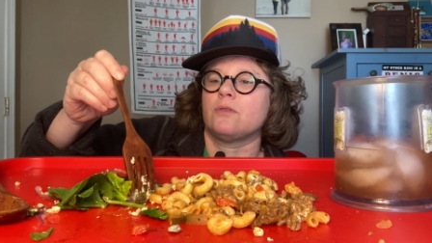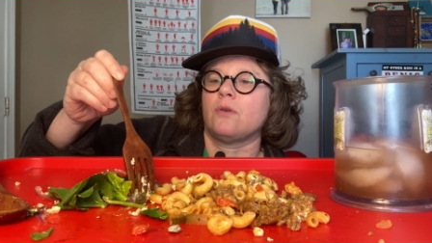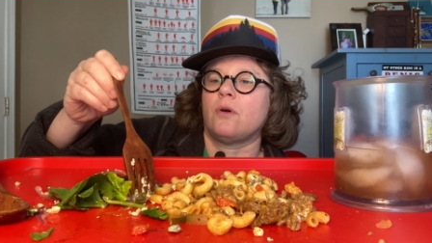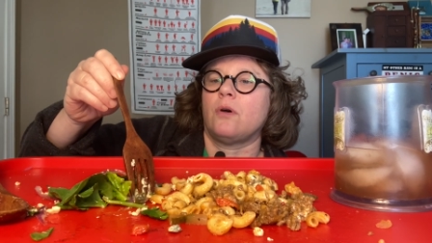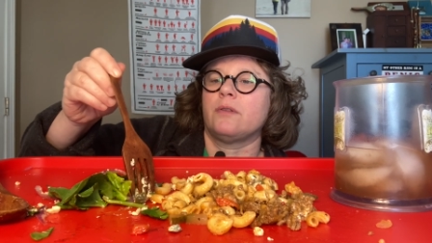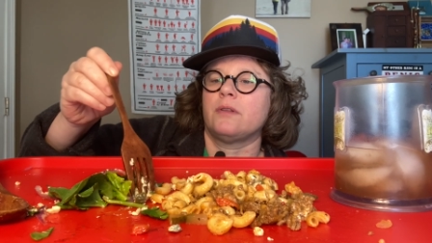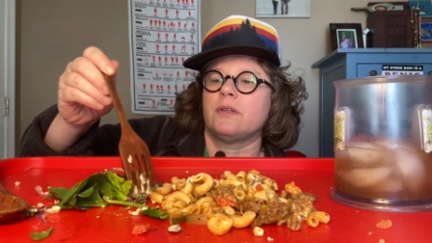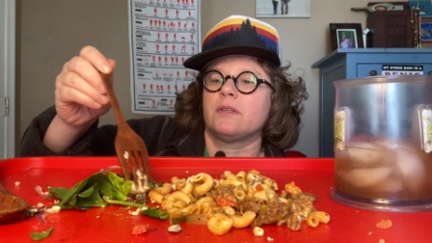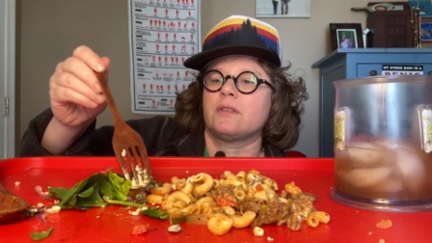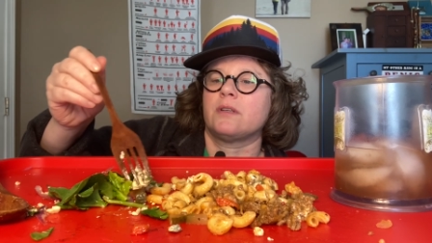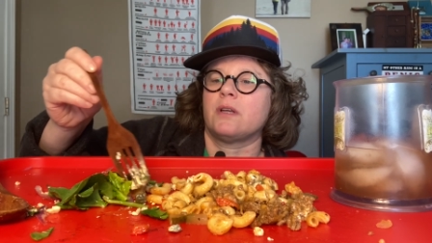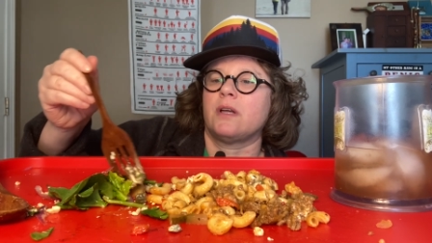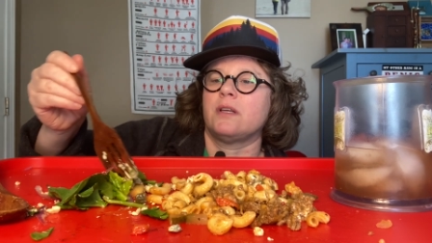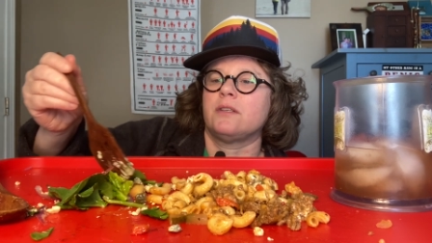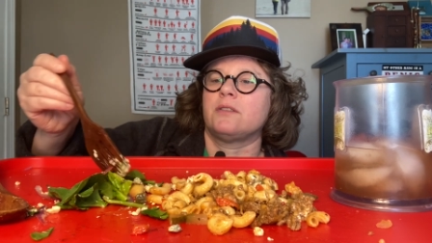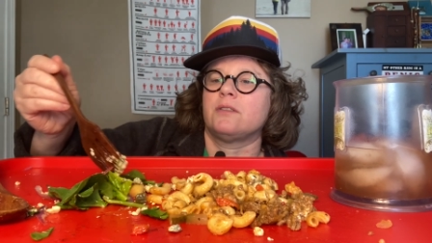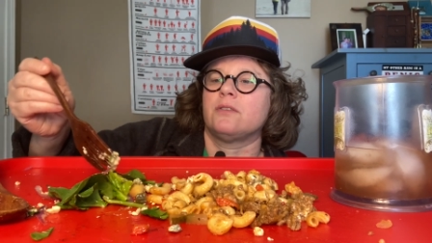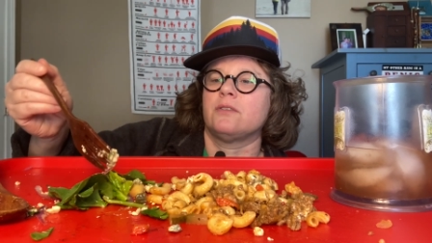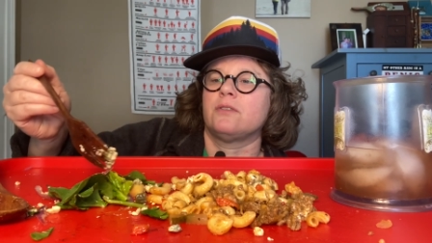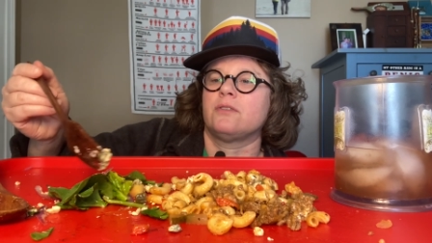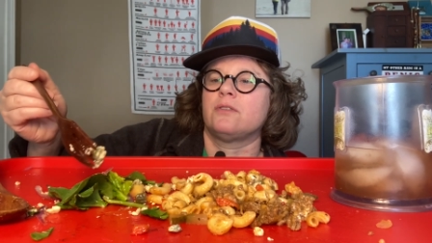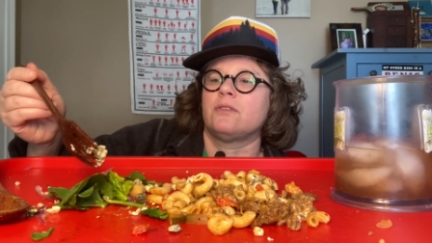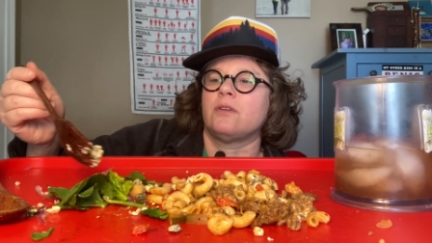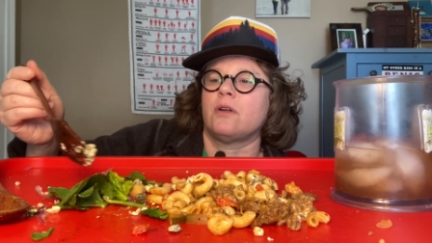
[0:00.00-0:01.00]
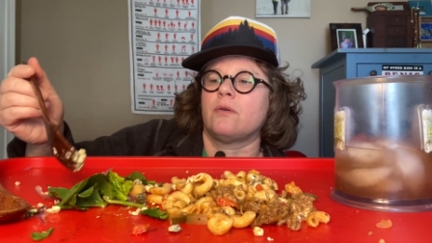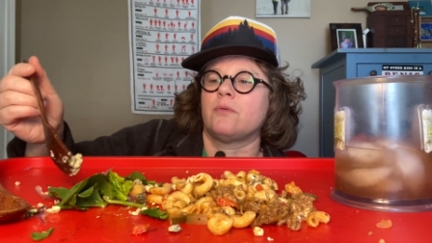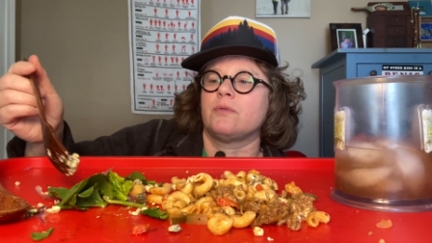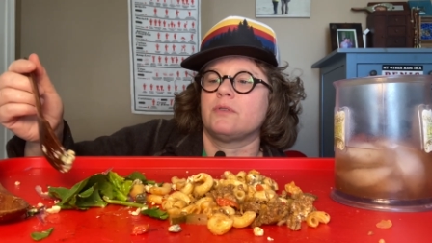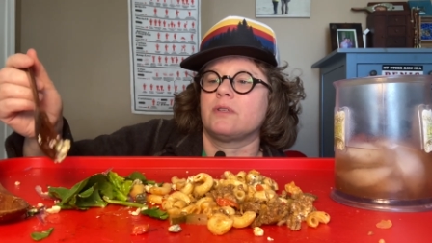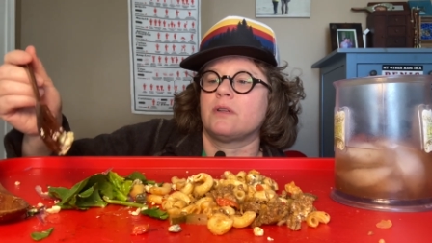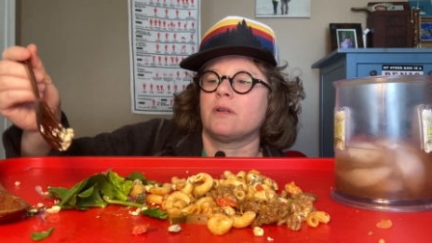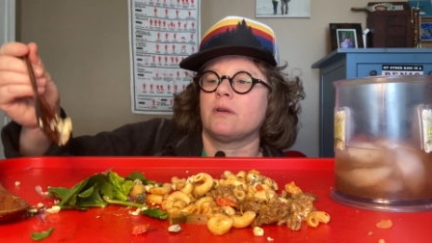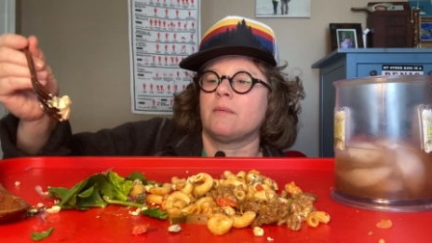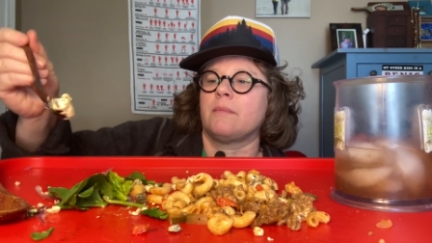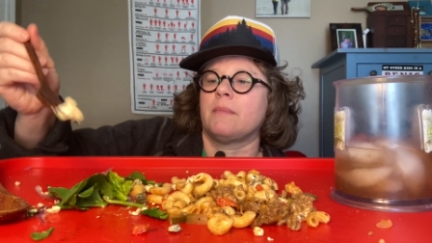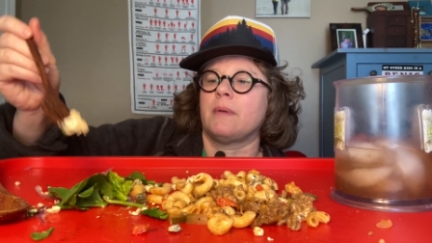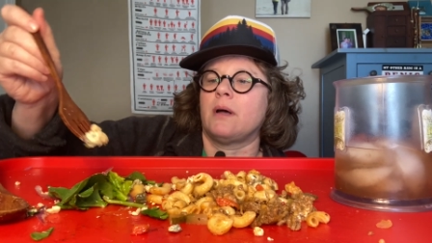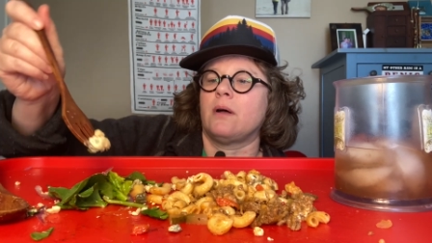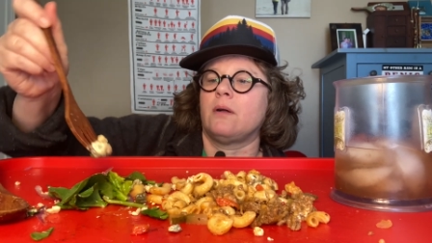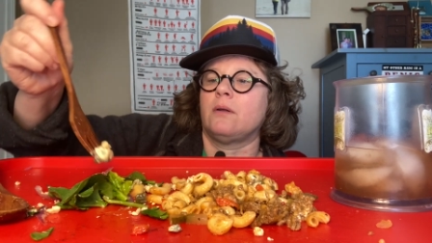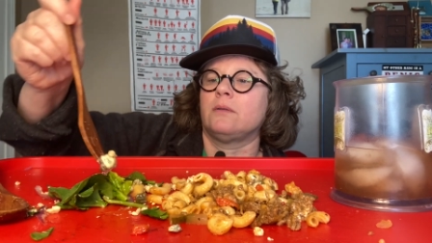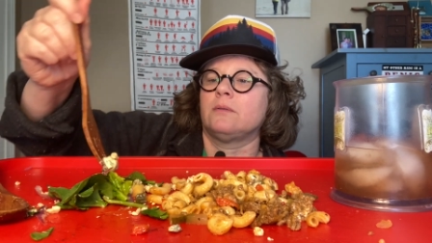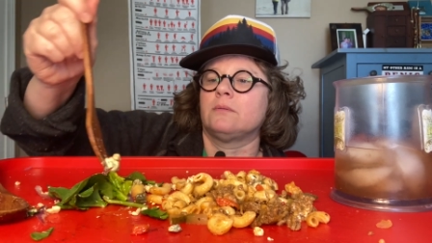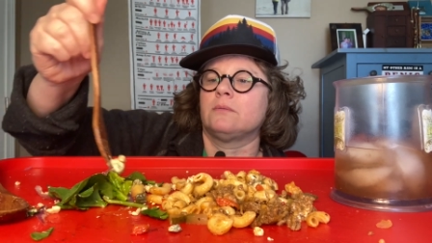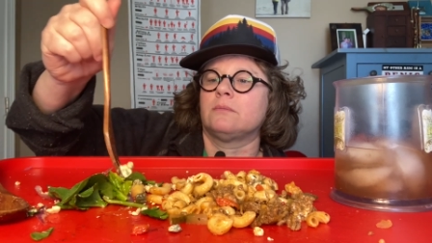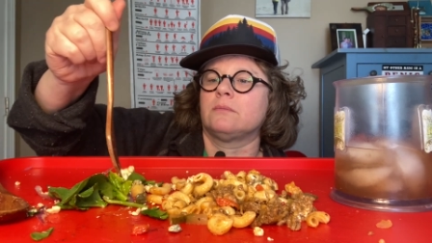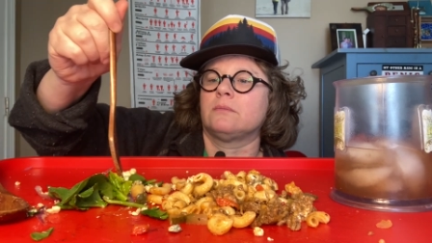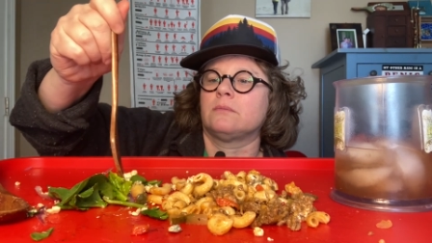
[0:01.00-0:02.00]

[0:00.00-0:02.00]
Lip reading: all this ice and snow is going to melt.